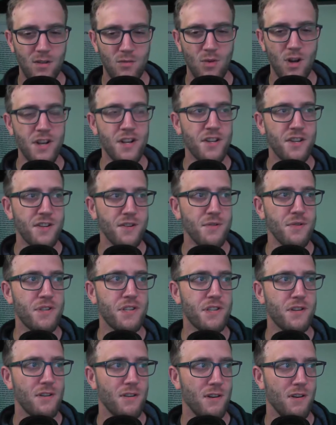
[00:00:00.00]
When did you
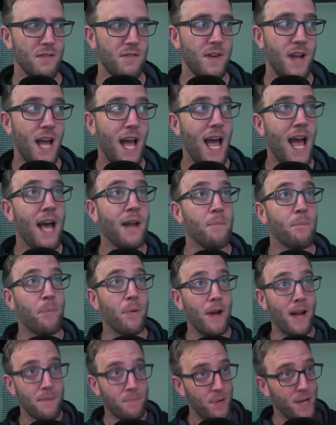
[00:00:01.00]
serve? And,
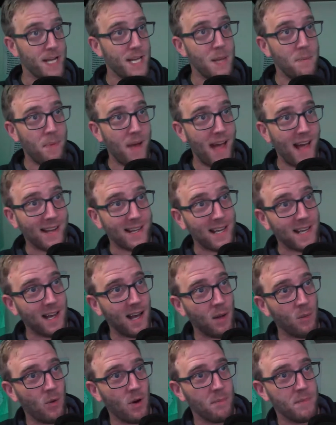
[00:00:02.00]
and uh,
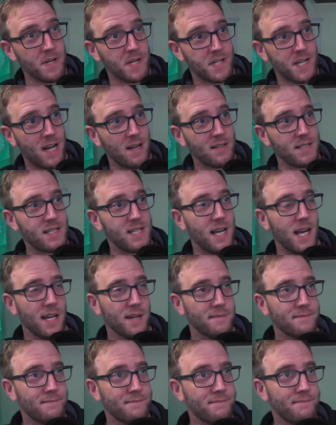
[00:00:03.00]
piggybacking on what Michelle
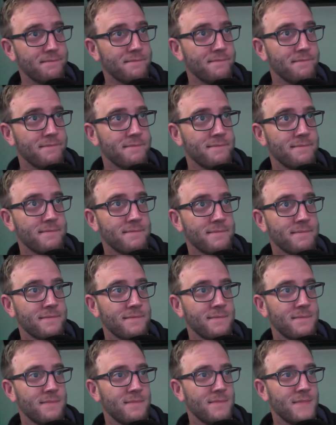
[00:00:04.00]
said,
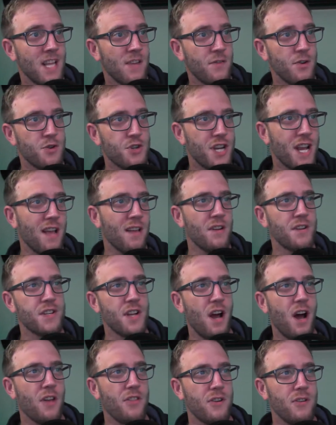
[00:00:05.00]
if you
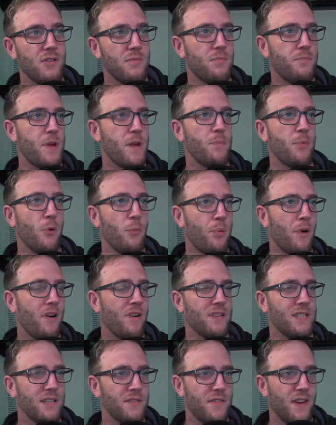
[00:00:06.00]
challenge other people
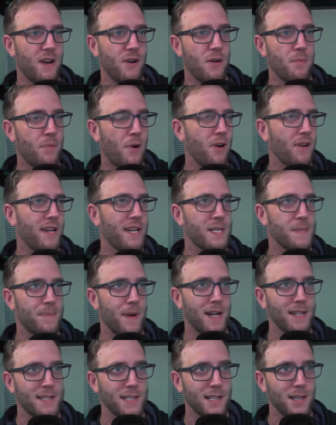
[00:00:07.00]
parked in veteran parking
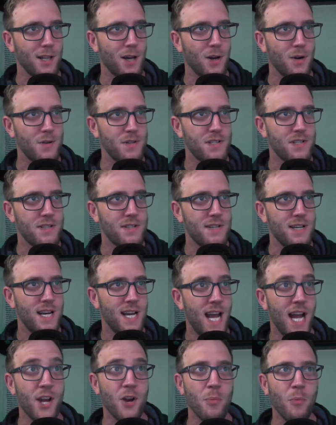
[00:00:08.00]
spots at Lowe's,
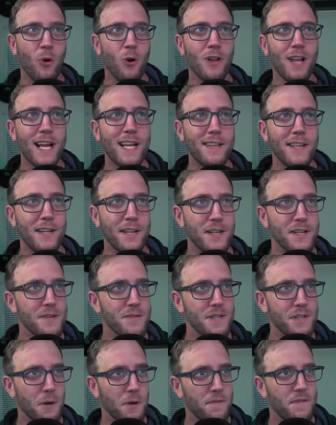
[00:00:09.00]
and you're more likely to
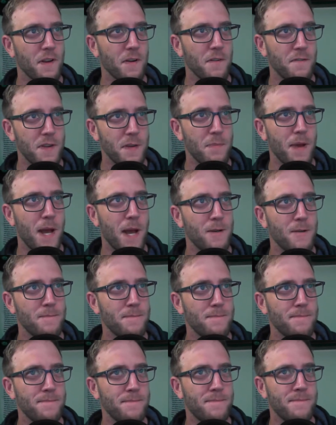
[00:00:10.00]
do so if they're
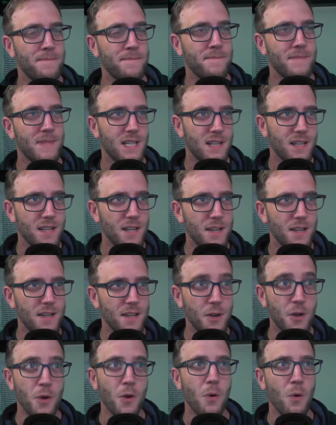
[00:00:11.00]
female,
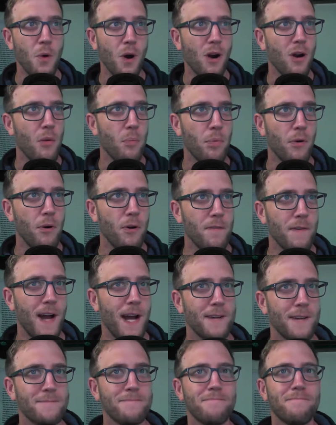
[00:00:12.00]
you are a bro
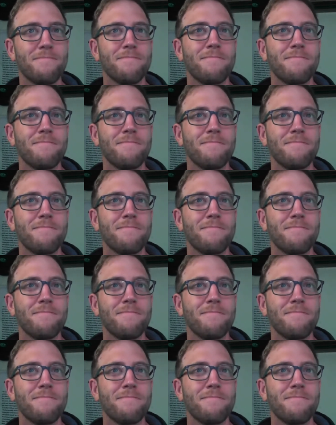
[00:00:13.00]
vet.